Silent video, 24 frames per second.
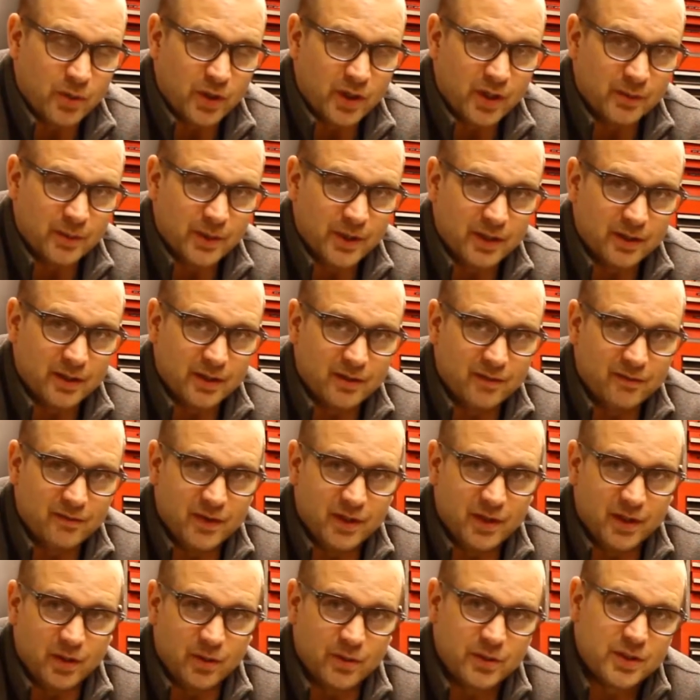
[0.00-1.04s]
Where I'm going to get a
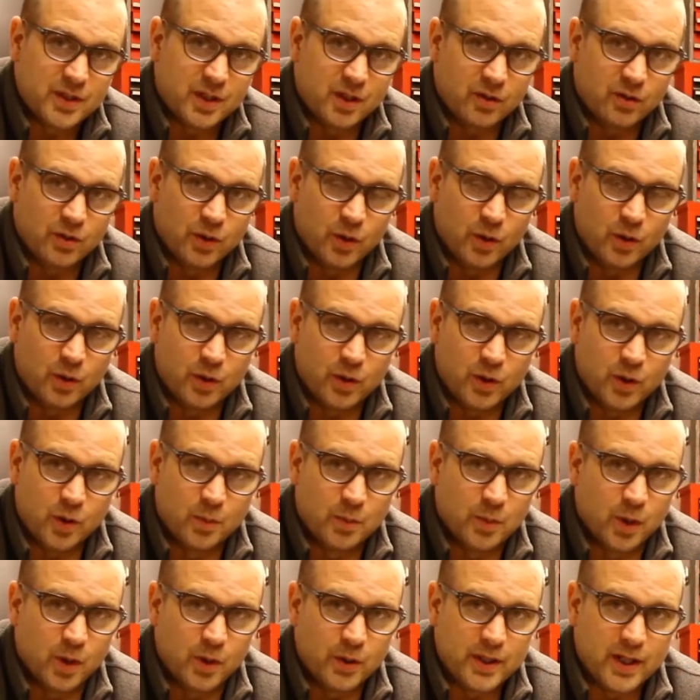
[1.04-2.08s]
video, set a
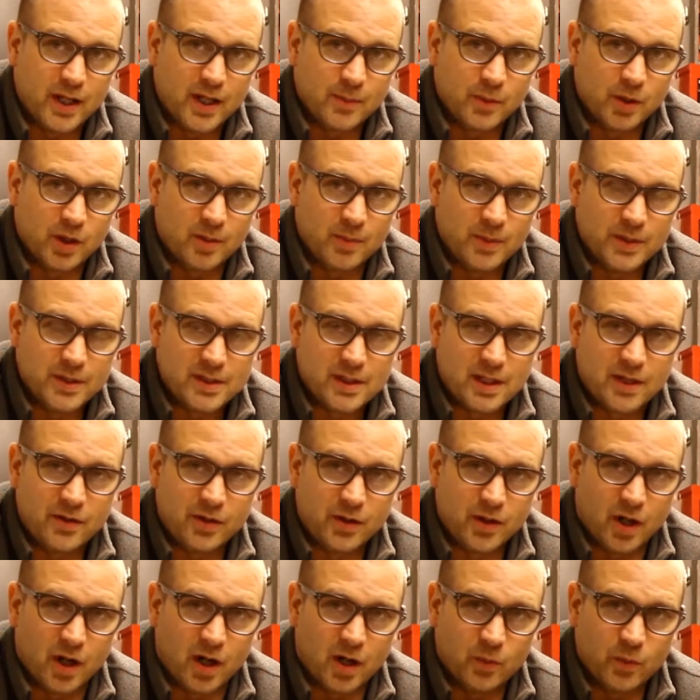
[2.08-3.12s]
GoPro camera up inside the
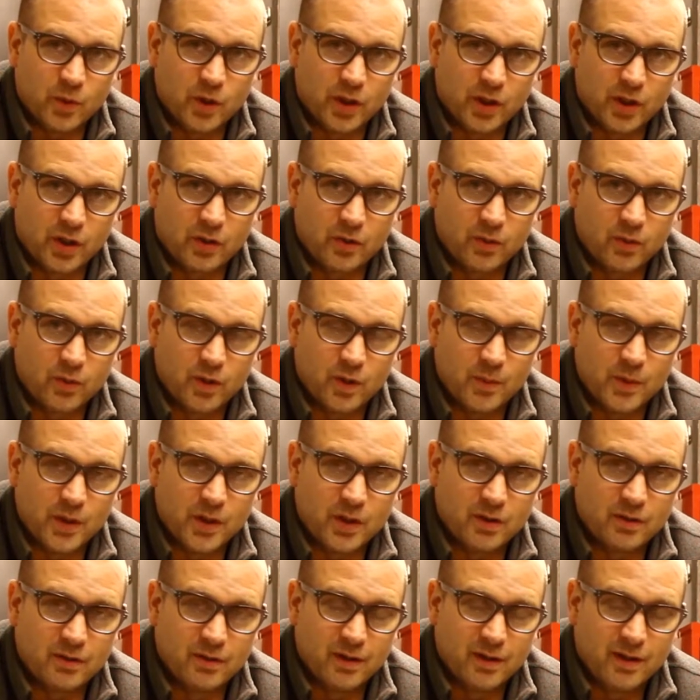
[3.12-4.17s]
car, and I'm going
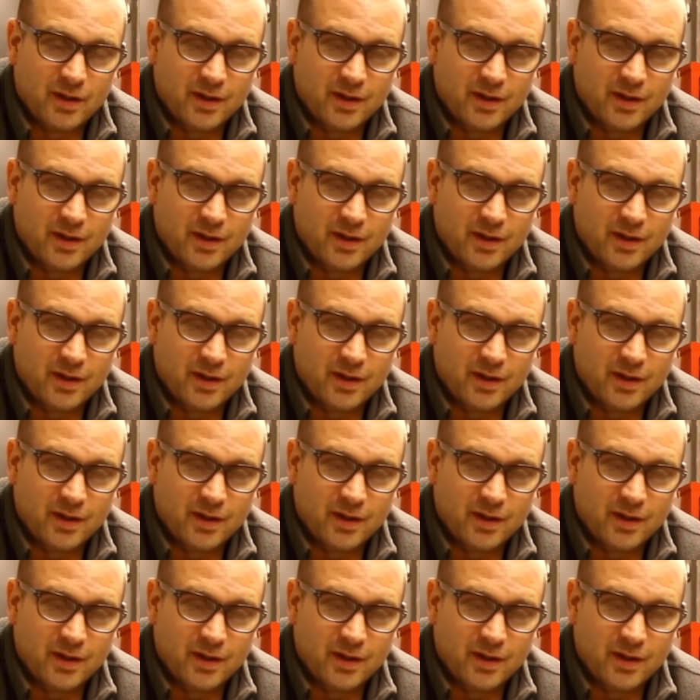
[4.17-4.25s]
to